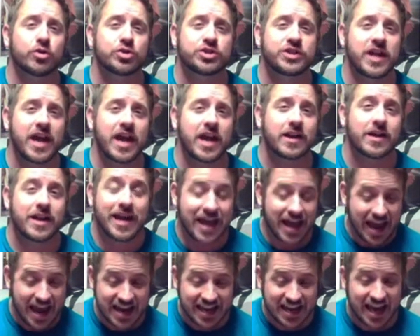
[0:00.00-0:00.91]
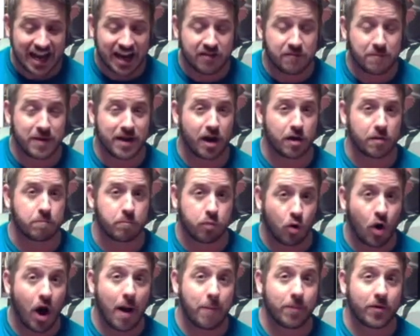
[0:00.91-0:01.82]
understand. He can't even be on
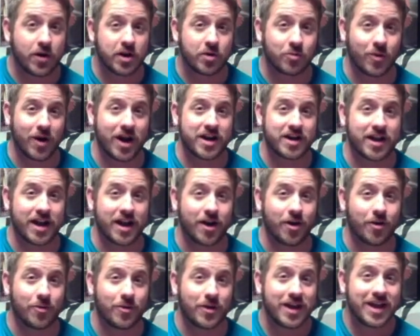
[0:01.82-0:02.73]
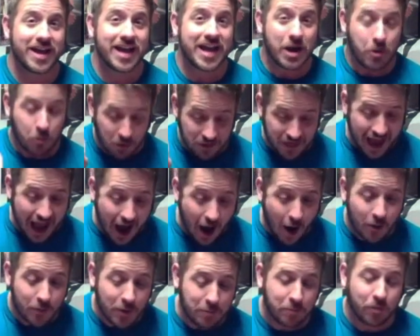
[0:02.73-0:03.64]
property right now.
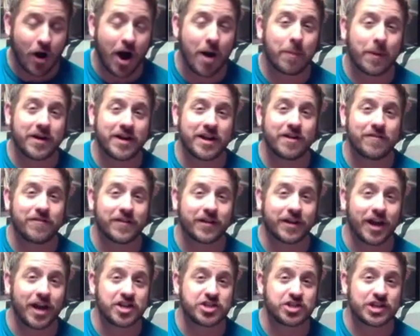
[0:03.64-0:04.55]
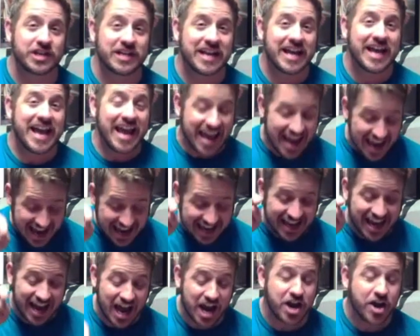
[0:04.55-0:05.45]
Without proper identification, he
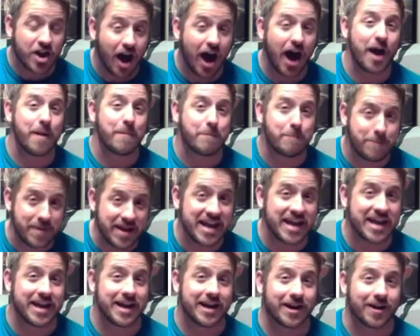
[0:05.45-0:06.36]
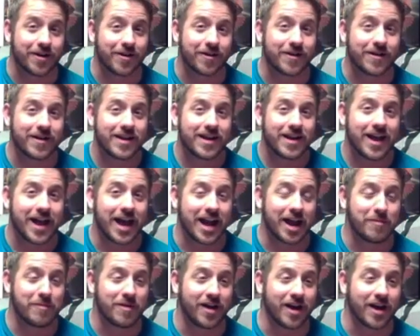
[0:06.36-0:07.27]
cannot be here."
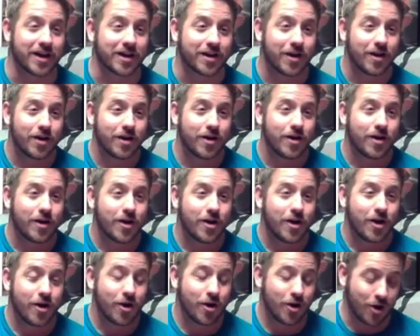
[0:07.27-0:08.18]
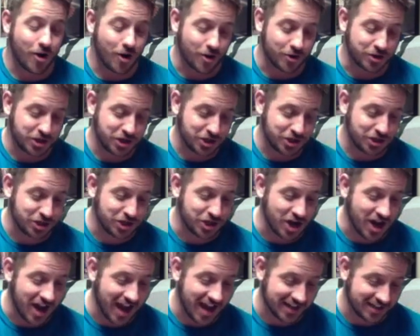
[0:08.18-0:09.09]
And I'm like, "Oh,
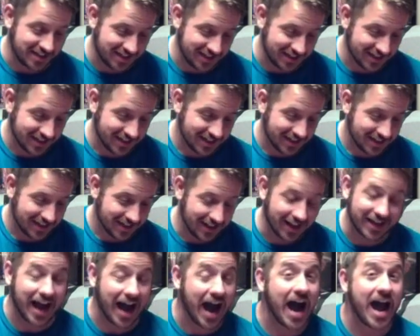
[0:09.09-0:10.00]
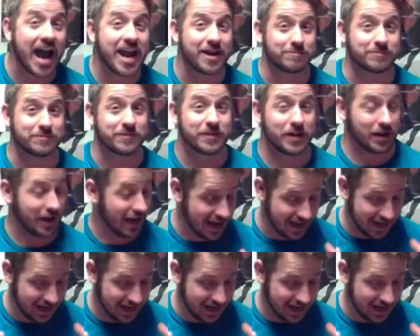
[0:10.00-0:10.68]
shit." Like, I am